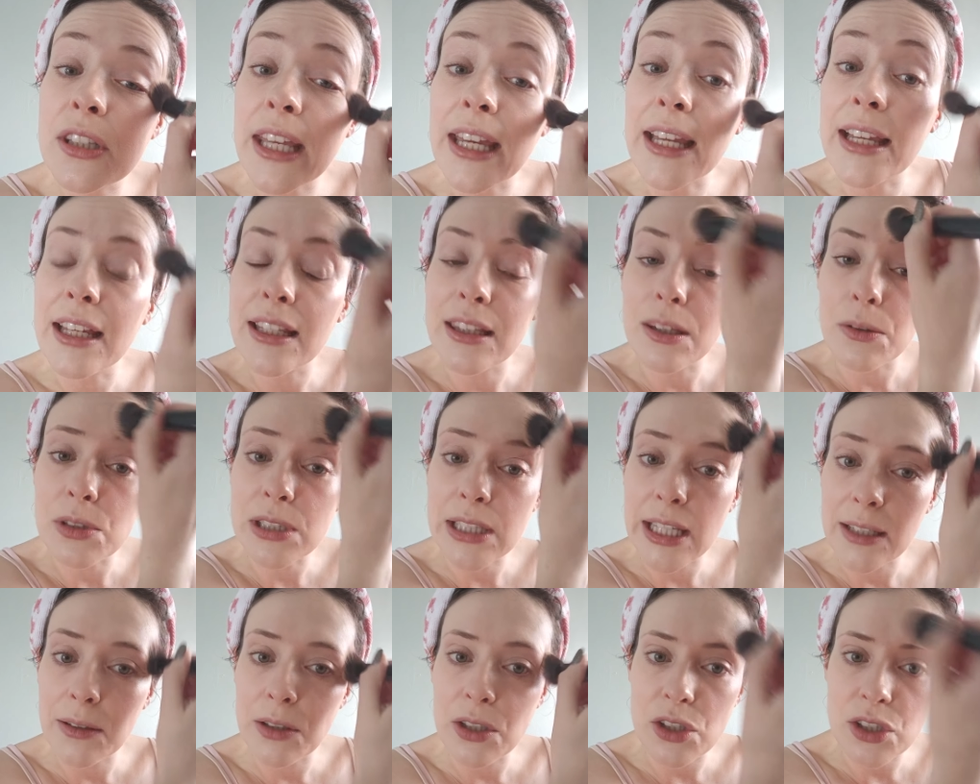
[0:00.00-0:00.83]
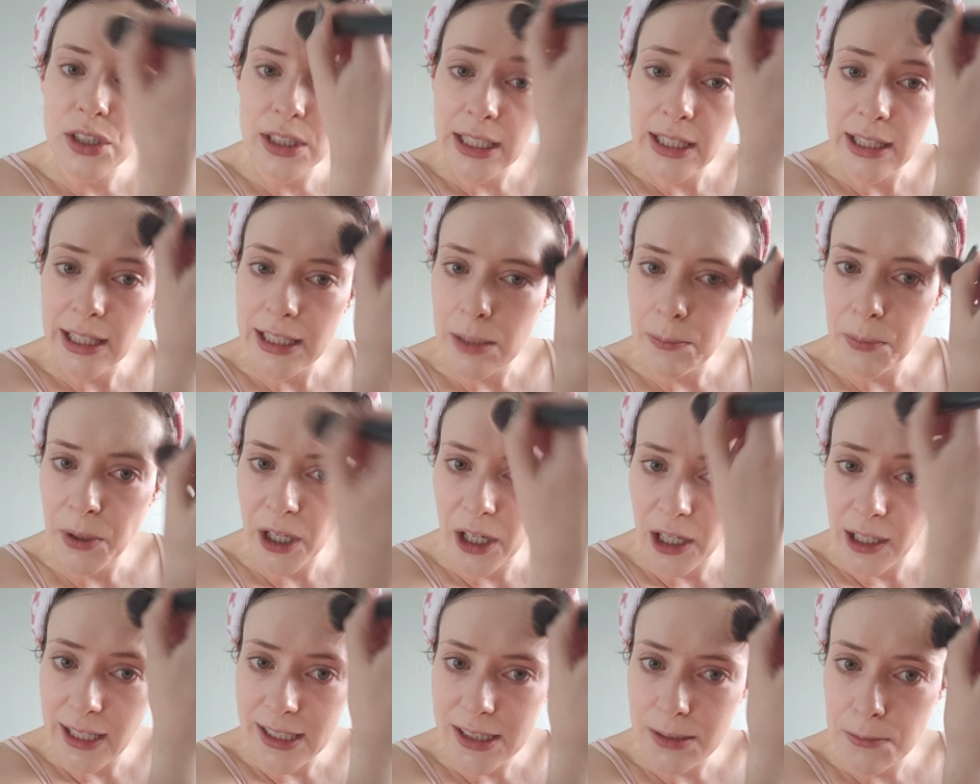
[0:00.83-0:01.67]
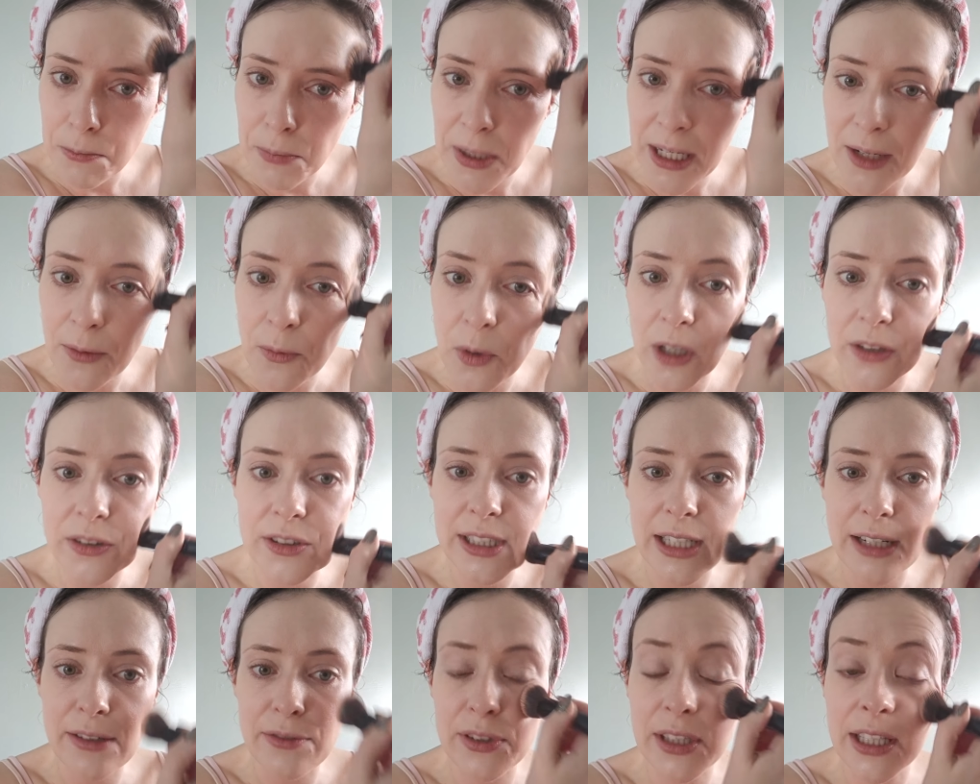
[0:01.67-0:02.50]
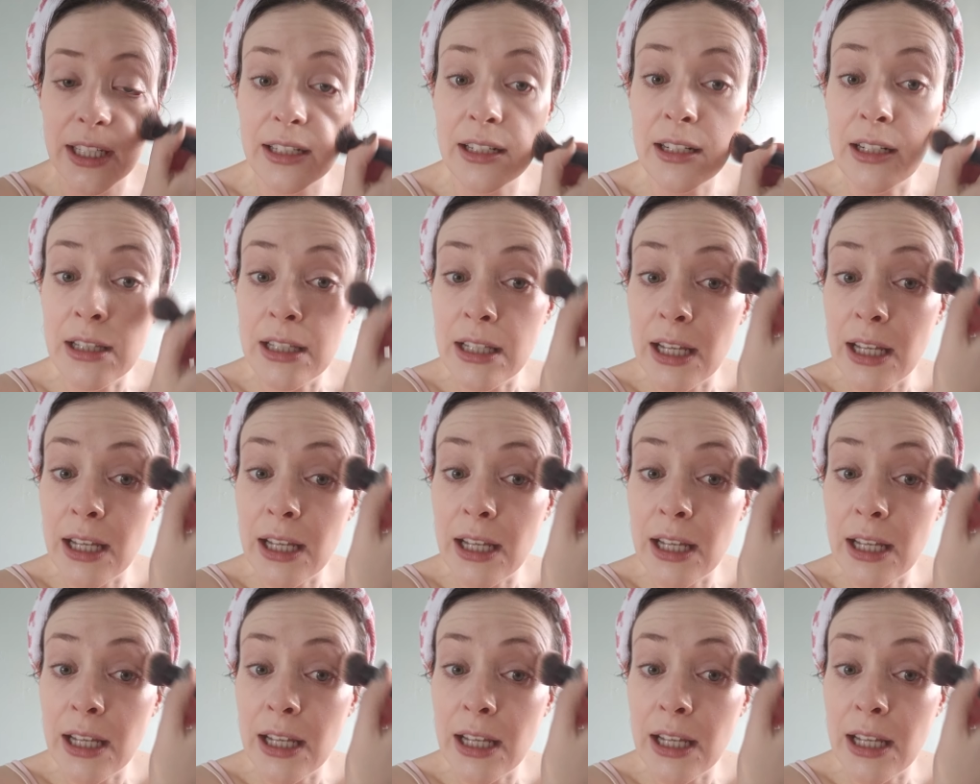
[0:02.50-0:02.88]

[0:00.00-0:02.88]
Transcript: think, and there was like, you used to get like the pearlescent pink ones and everything,